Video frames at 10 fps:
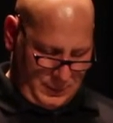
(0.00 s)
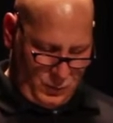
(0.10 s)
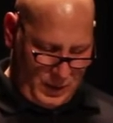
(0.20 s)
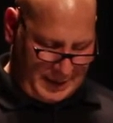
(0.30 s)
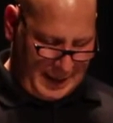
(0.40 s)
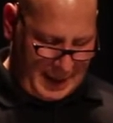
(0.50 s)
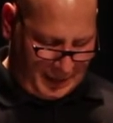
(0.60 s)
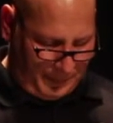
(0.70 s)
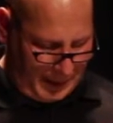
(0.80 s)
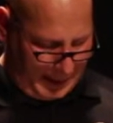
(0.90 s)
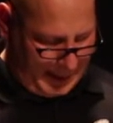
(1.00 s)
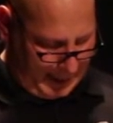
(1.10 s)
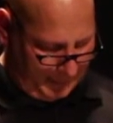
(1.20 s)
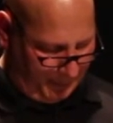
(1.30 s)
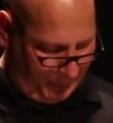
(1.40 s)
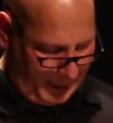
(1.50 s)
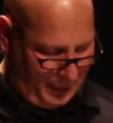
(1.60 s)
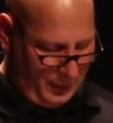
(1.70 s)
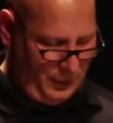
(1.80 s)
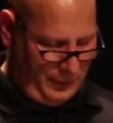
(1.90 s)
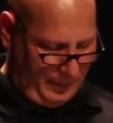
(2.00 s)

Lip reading: once asked me if the player knew the